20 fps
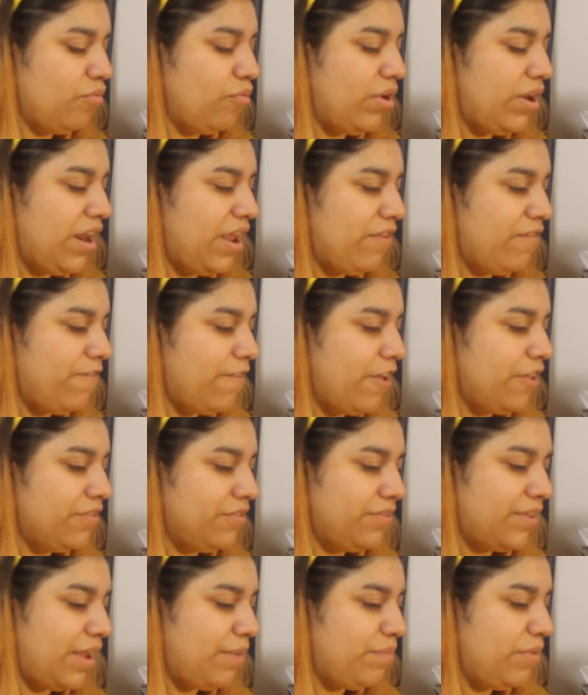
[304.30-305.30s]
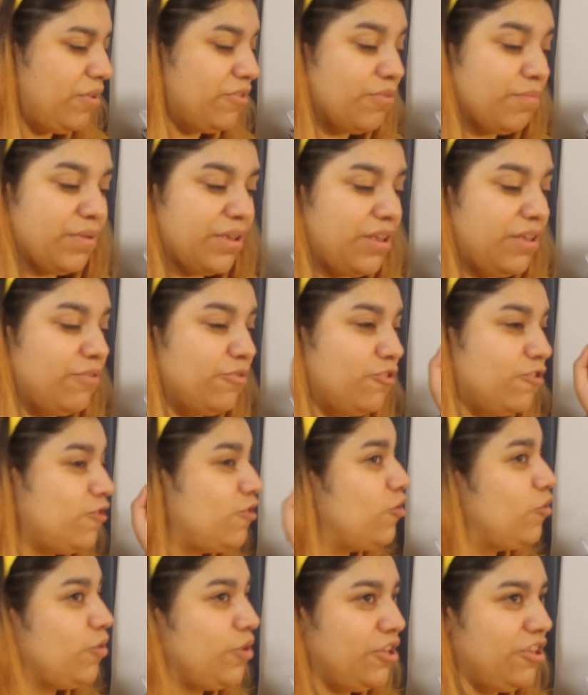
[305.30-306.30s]
when they first debuted, because
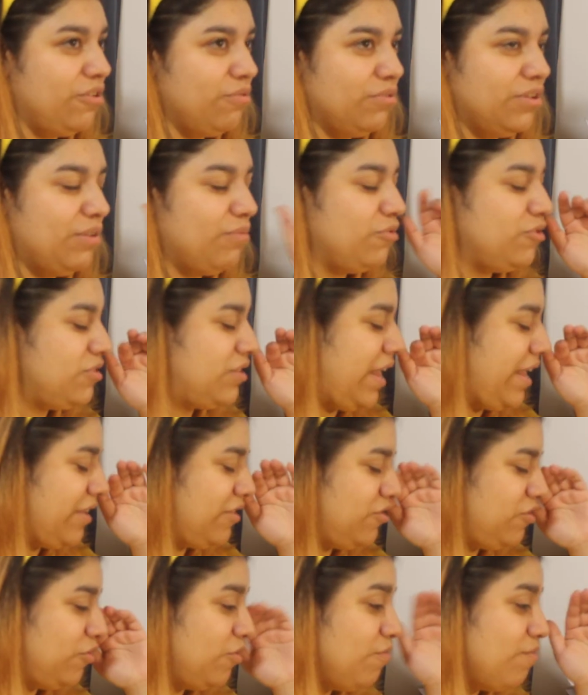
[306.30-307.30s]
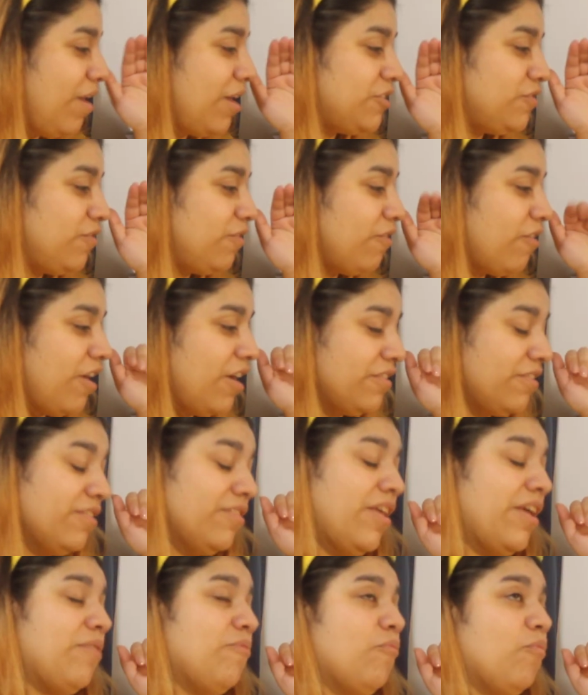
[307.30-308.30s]
too cute, it was like too much for us, it
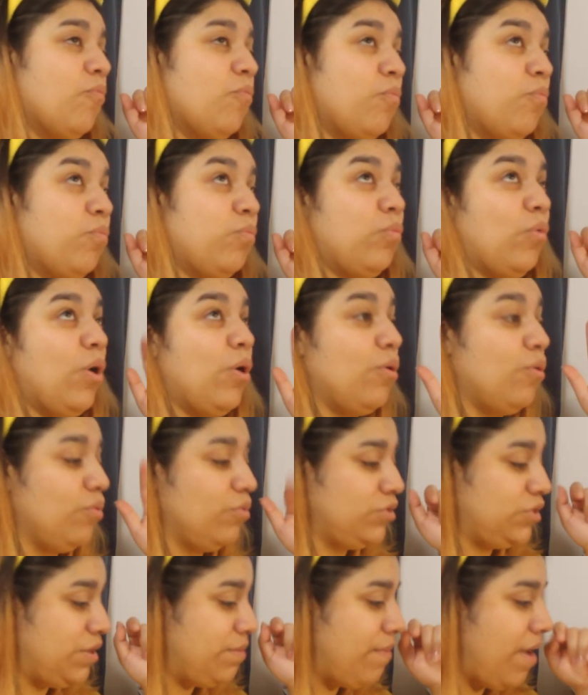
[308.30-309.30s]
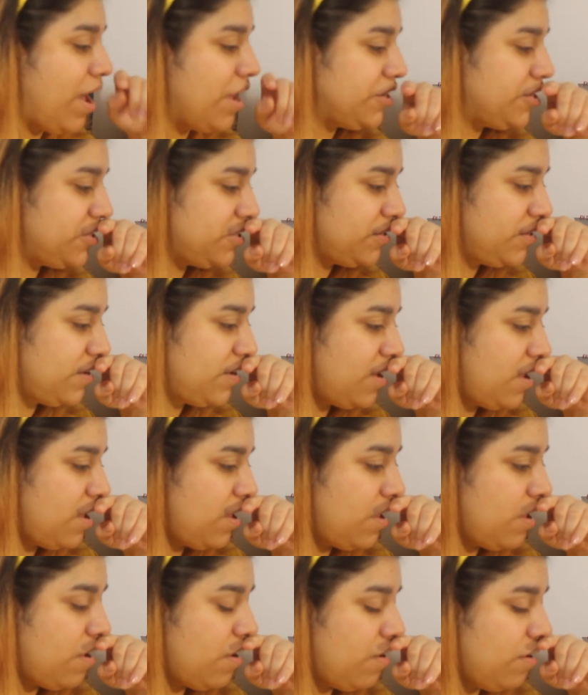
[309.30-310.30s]
was like, whoa, too much.
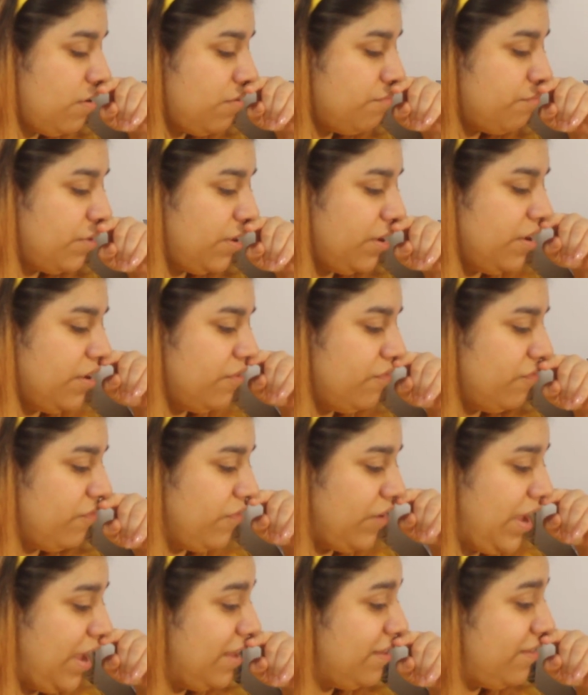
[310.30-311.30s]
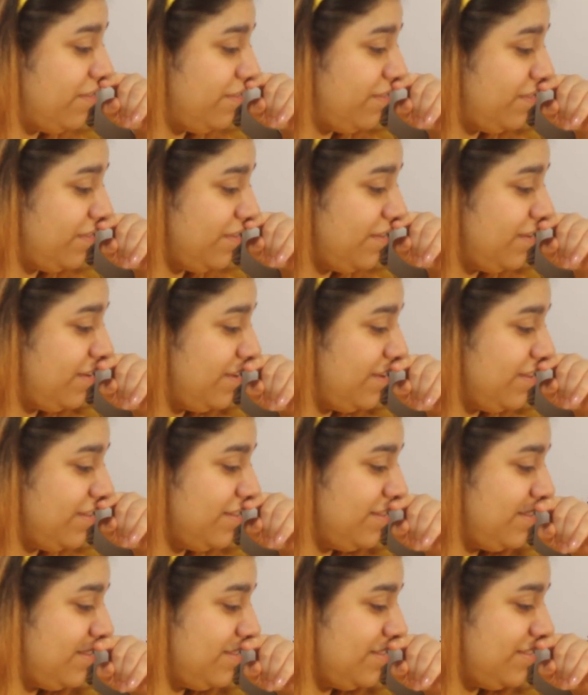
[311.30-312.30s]
But this
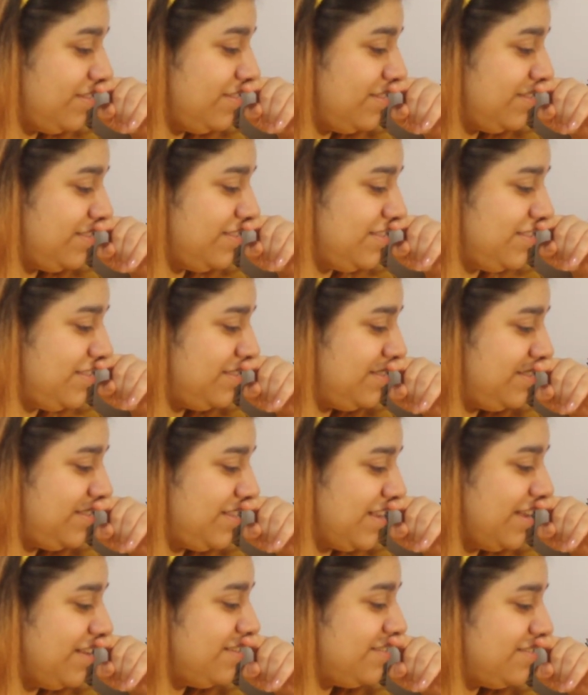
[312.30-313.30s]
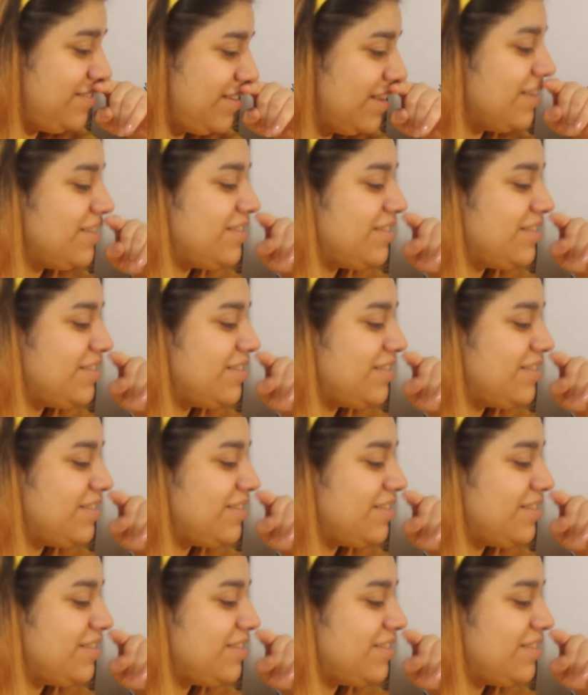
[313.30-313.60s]
is